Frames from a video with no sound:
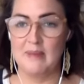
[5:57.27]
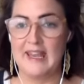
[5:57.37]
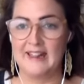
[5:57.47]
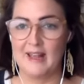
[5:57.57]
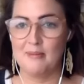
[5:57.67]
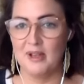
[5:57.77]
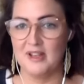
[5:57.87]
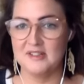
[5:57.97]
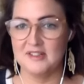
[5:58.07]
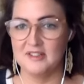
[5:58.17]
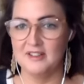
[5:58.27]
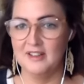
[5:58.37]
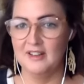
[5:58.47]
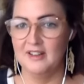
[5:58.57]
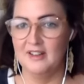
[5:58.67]
being that person.
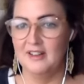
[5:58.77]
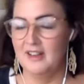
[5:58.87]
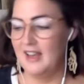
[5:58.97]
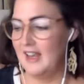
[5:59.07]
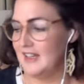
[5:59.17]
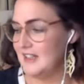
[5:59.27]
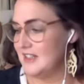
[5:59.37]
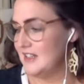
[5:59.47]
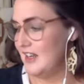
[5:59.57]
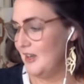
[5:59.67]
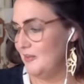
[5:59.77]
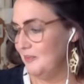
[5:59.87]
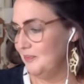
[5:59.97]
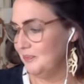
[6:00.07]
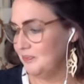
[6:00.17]
And
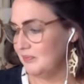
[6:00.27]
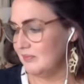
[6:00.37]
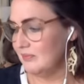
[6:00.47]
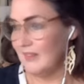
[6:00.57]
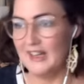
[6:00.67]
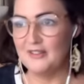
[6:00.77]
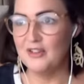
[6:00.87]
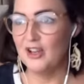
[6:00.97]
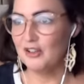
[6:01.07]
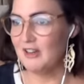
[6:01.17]
um, even though I